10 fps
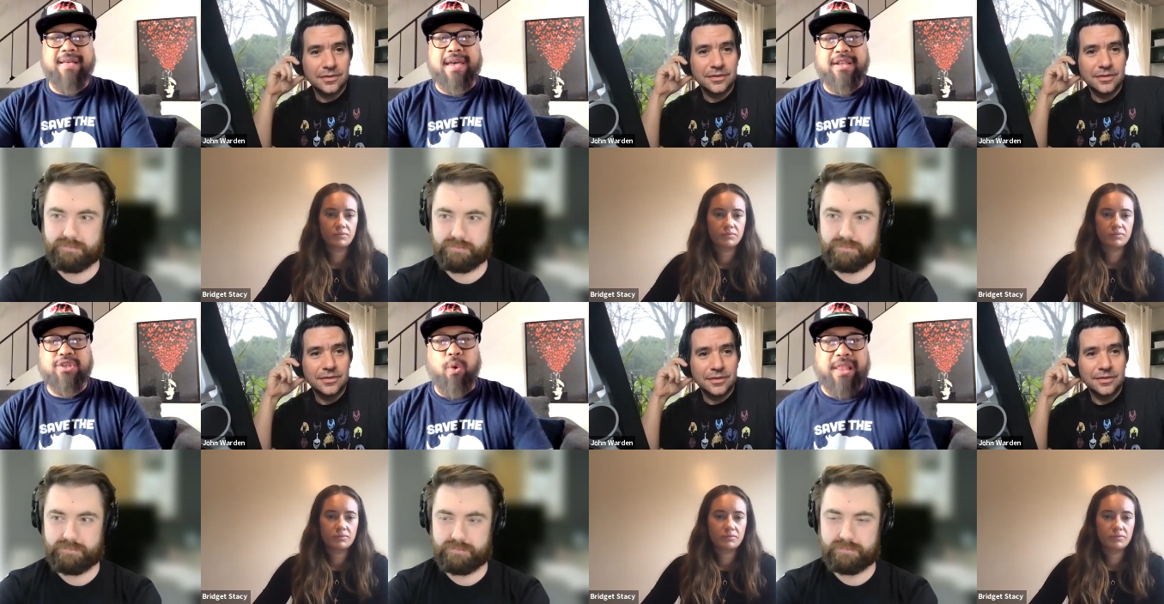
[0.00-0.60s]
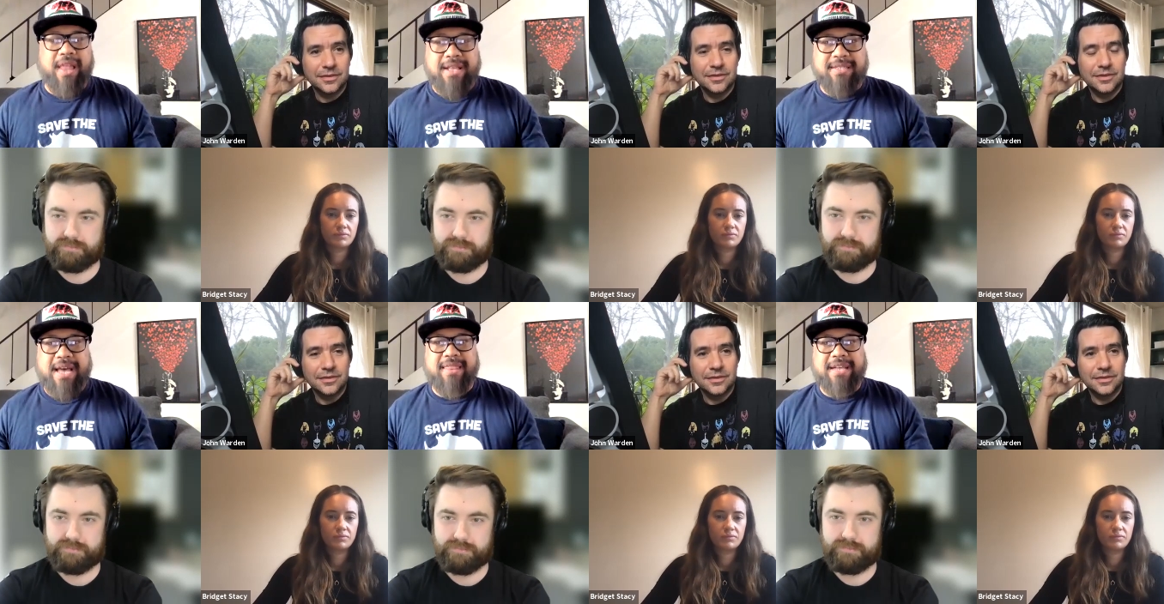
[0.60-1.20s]
Speaker 1: in toy lines
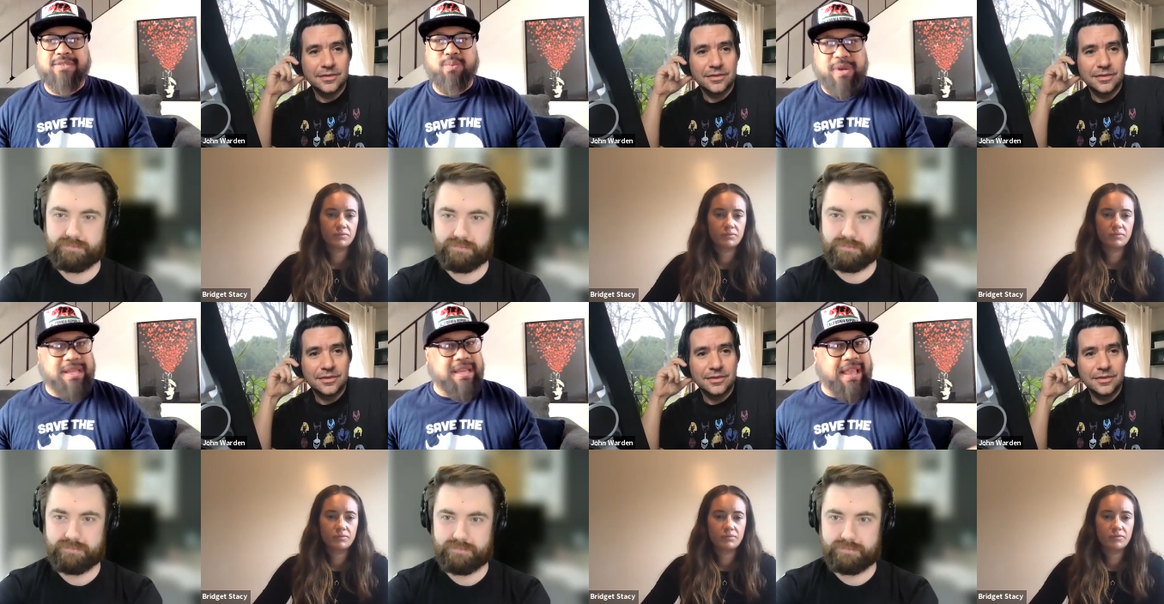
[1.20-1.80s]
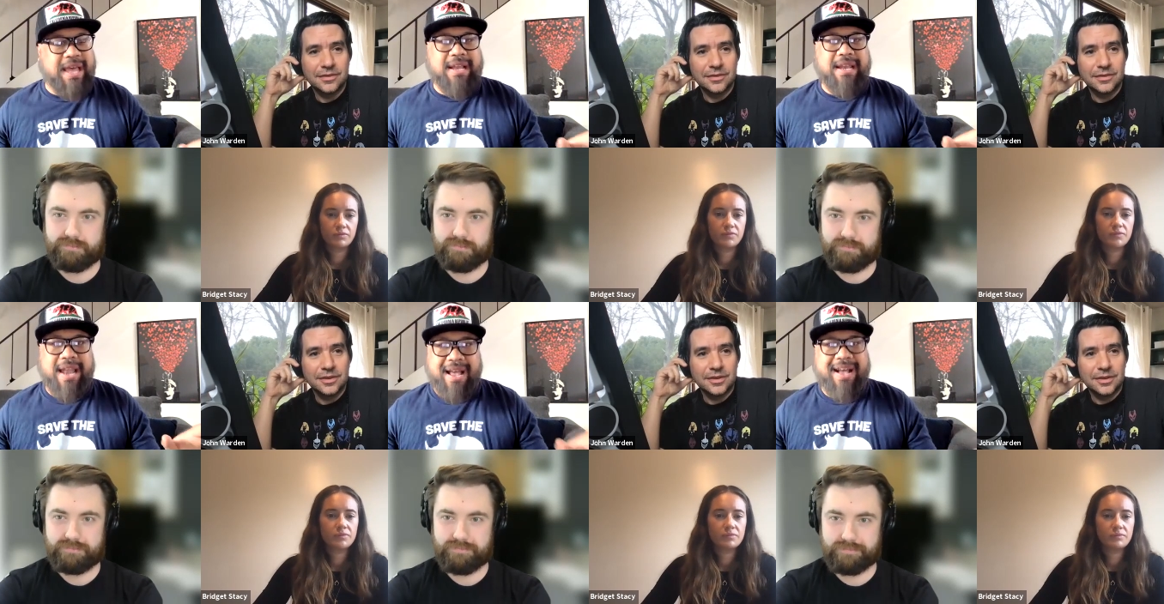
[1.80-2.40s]
that that's really like
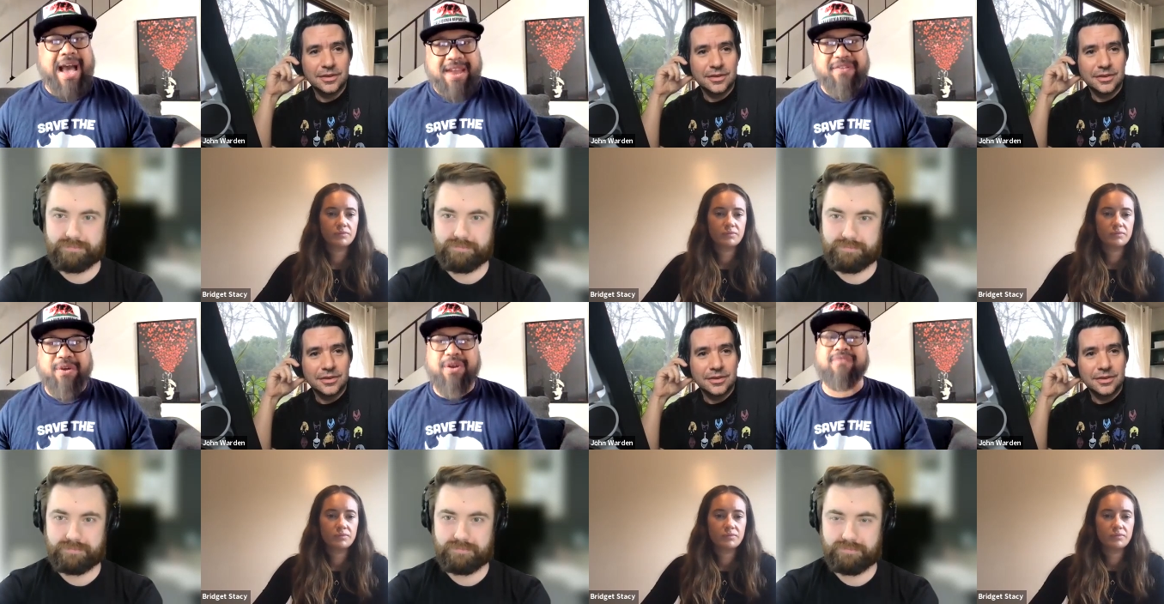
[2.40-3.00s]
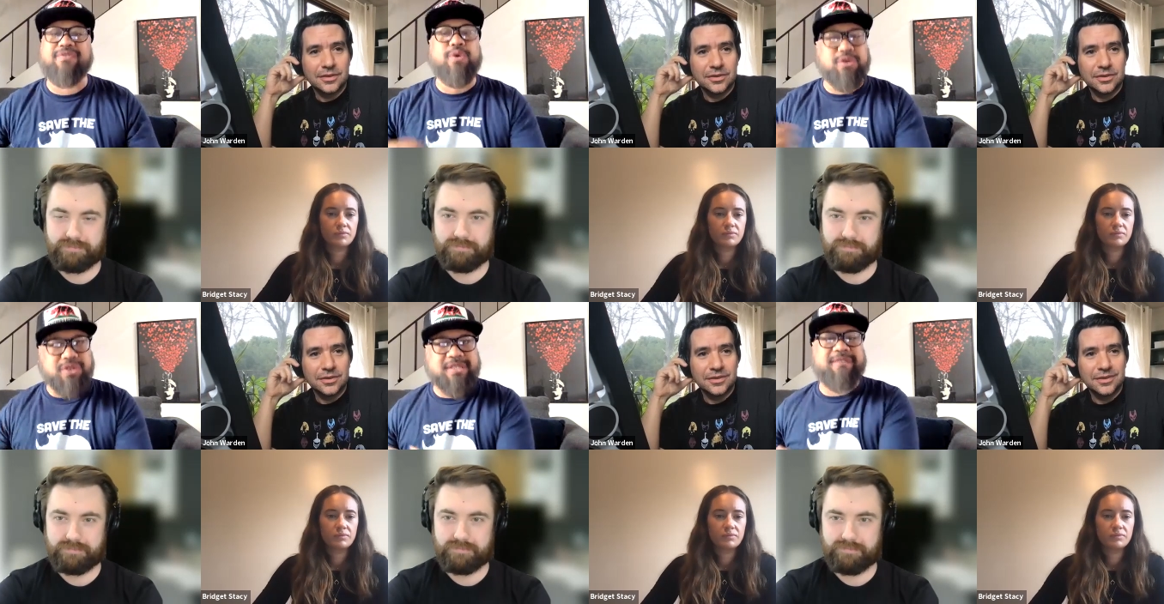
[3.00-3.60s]
kind of unheard of. You
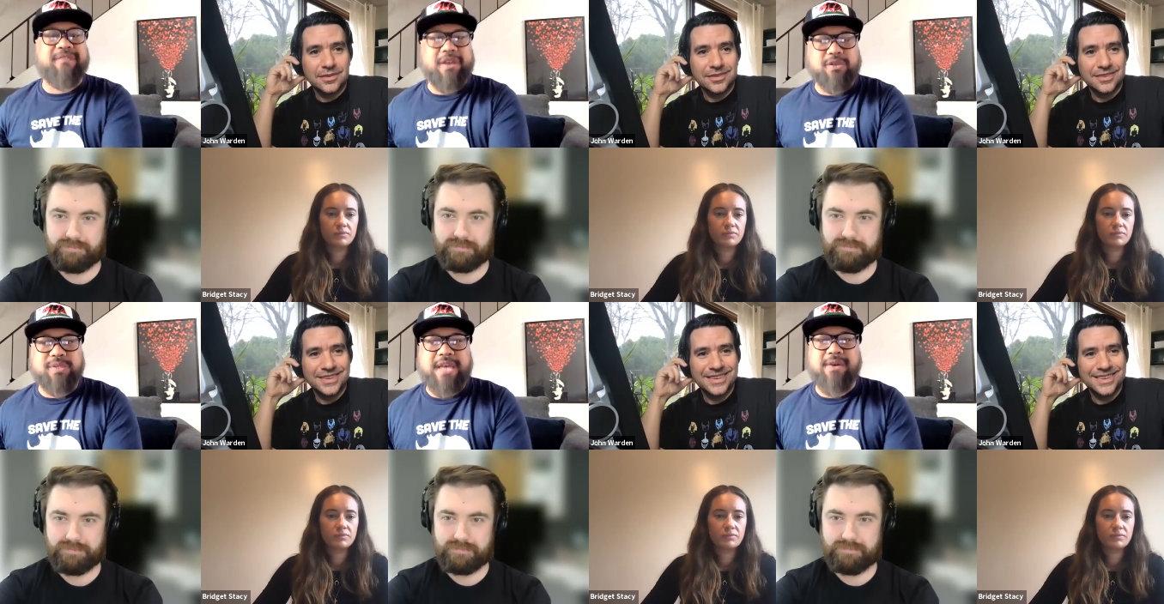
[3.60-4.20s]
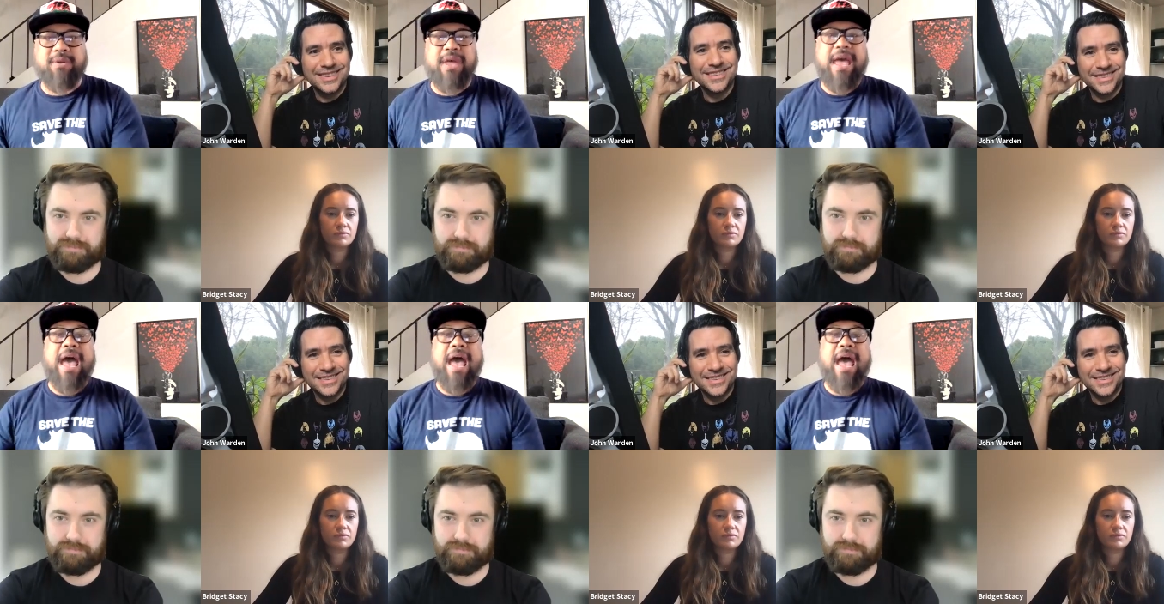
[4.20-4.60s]
usually see figures recycled.